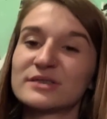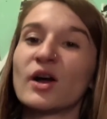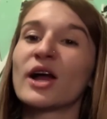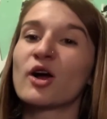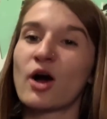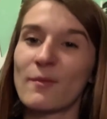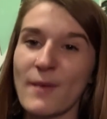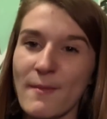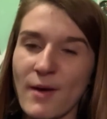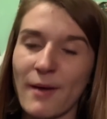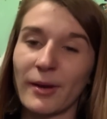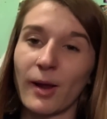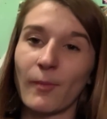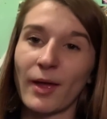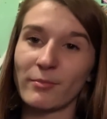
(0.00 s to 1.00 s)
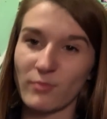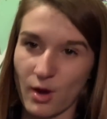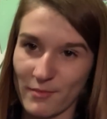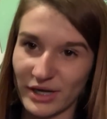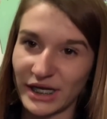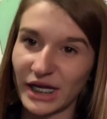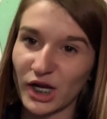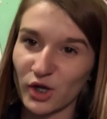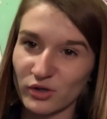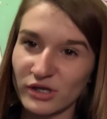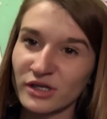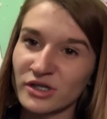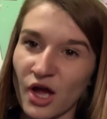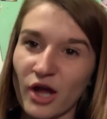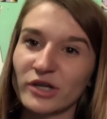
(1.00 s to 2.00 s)
So I called my mom, and I'm like, Mom, I need to go to
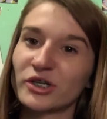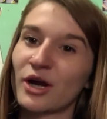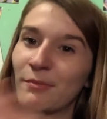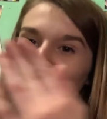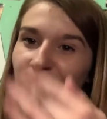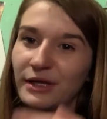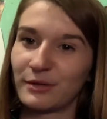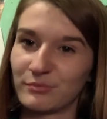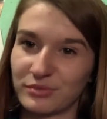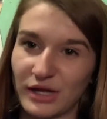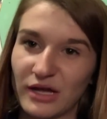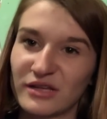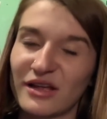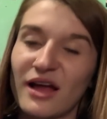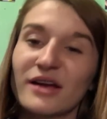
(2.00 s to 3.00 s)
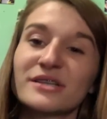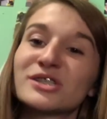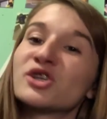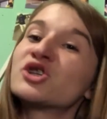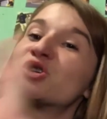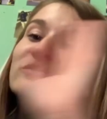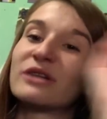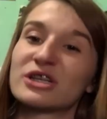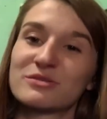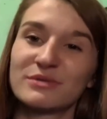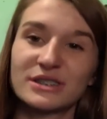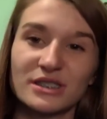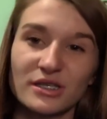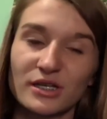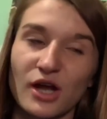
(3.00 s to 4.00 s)
the doctor. I'm bleeding blood clots. So she rushed me
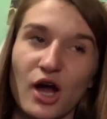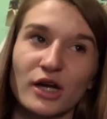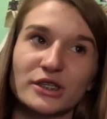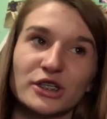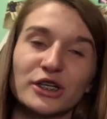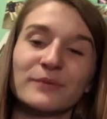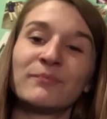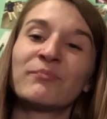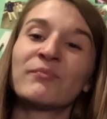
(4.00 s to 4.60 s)
to the doctor.